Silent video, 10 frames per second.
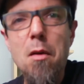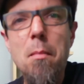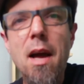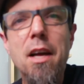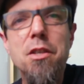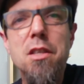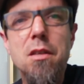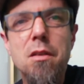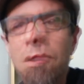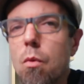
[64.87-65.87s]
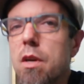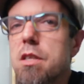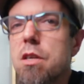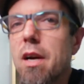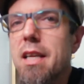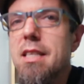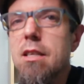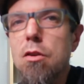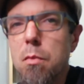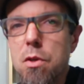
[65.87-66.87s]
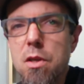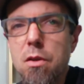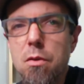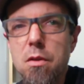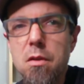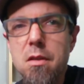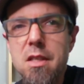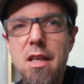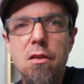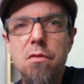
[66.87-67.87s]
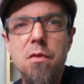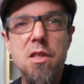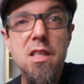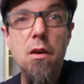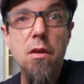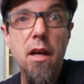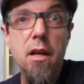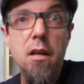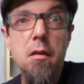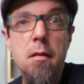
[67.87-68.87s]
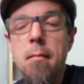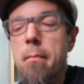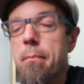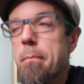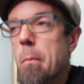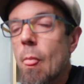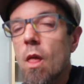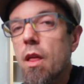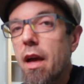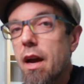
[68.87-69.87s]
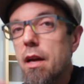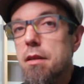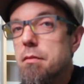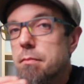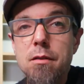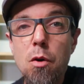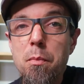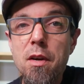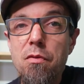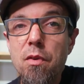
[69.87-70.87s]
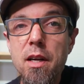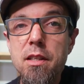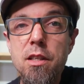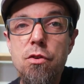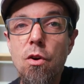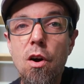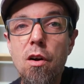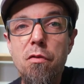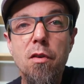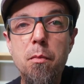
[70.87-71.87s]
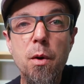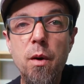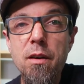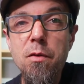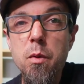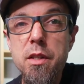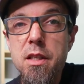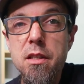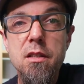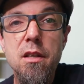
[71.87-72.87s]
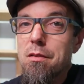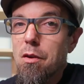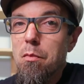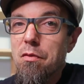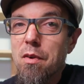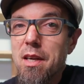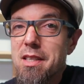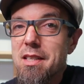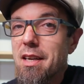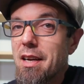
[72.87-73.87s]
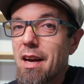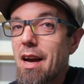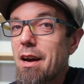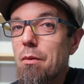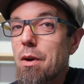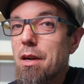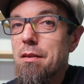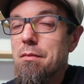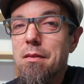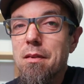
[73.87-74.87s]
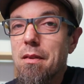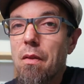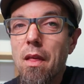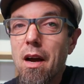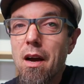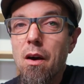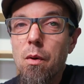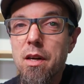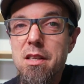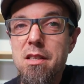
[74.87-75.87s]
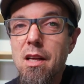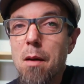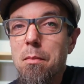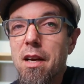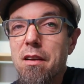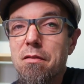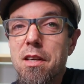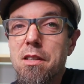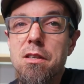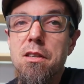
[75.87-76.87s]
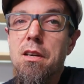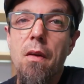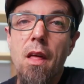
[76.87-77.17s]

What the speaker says: Imagine what does your ideal musical self sound like. And don't be afraid to draw from your influences. Don't be afraid to say, I want to slap like Victor.